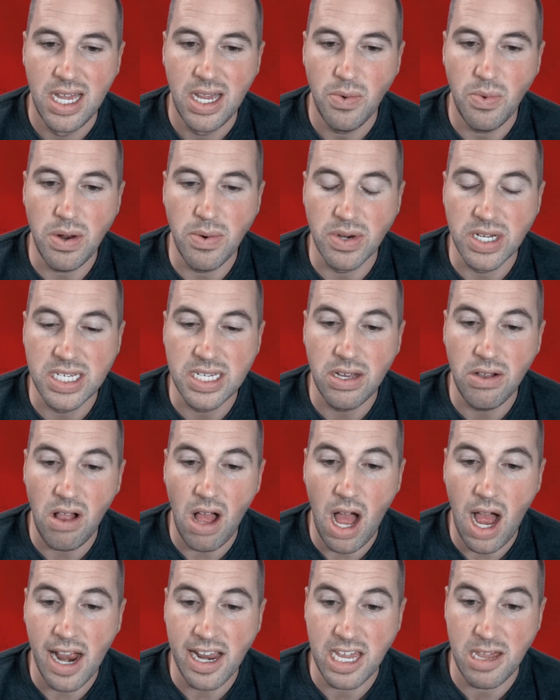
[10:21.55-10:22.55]
We were still
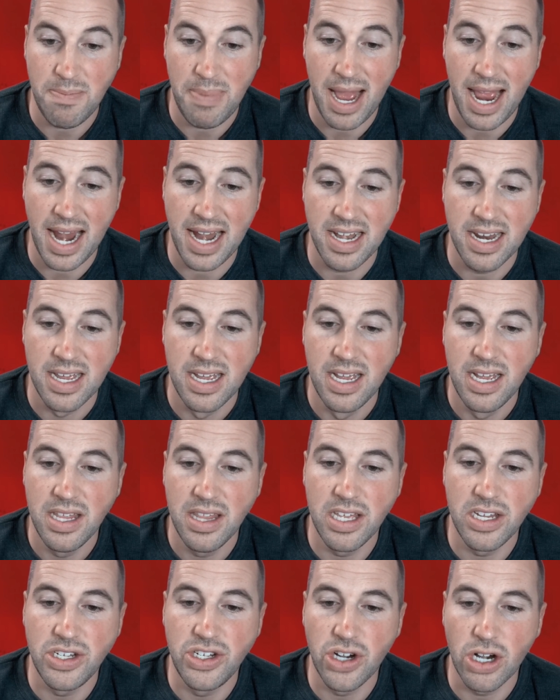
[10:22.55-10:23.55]
occupied.
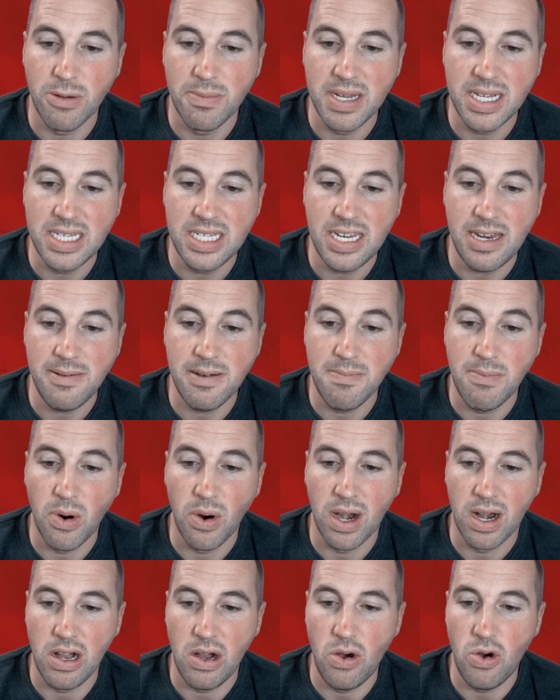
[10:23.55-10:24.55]
The Germans seemed
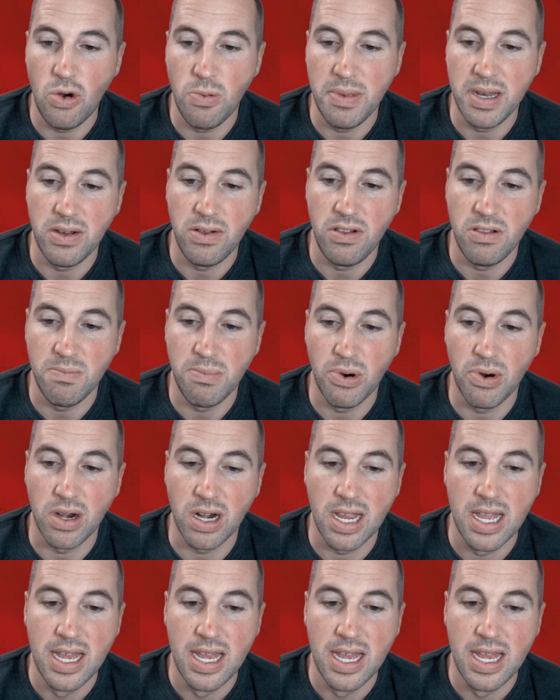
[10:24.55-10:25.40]
more at home in Uleborg